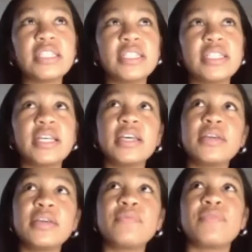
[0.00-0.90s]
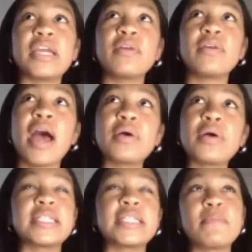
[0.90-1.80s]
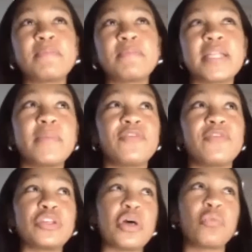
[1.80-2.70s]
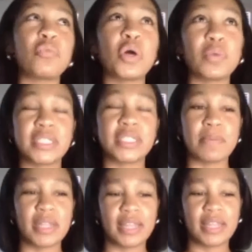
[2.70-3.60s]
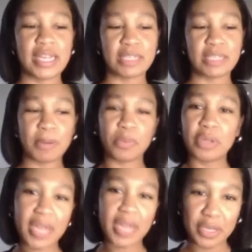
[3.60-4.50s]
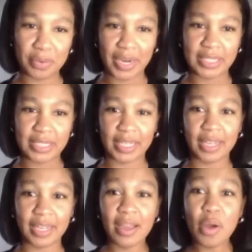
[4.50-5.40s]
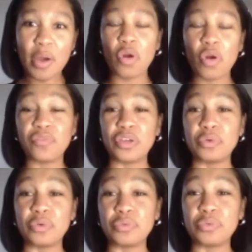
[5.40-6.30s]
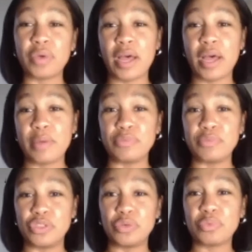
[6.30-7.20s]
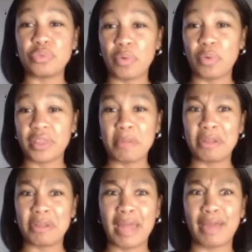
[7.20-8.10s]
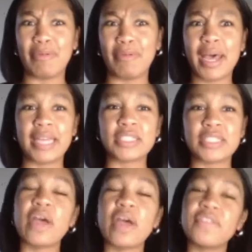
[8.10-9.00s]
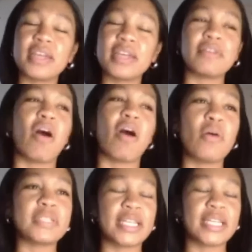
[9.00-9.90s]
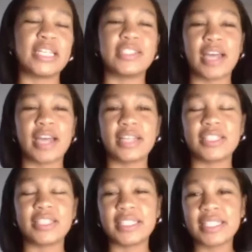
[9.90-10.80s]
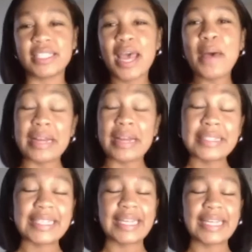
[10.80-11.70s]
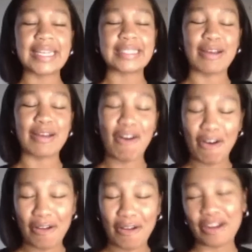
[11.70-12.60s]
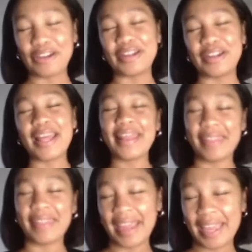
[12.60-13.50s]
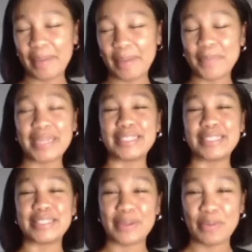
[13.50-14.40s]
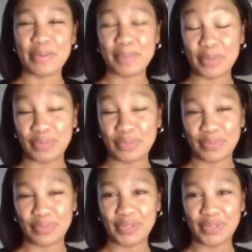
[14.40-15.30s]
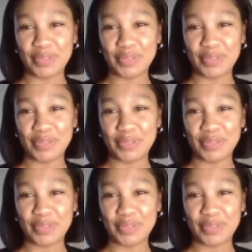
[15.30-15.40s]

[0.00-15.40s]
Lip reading: to figure out, because then if you don't roll with some of the things, people look at you crazy. Or if you do roll with them, they're like, what? So I feel like you're always getting judged. Parenting is a hard thing, but it's so beautiful.